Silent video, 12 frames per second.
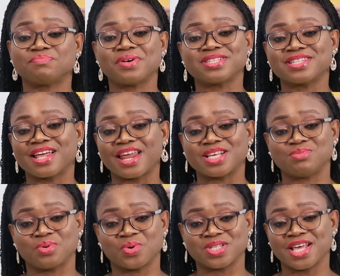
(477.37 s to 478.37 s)
Personalized
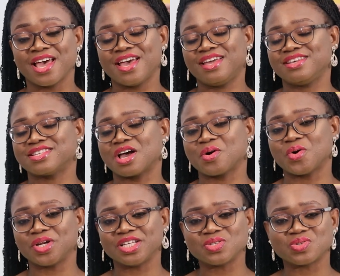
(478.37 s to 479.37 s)
because it is
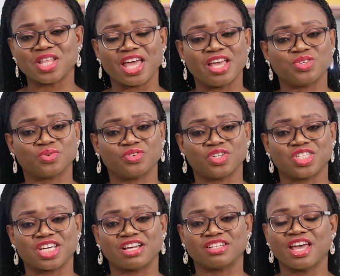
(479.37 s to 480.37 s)
according to the age of your child.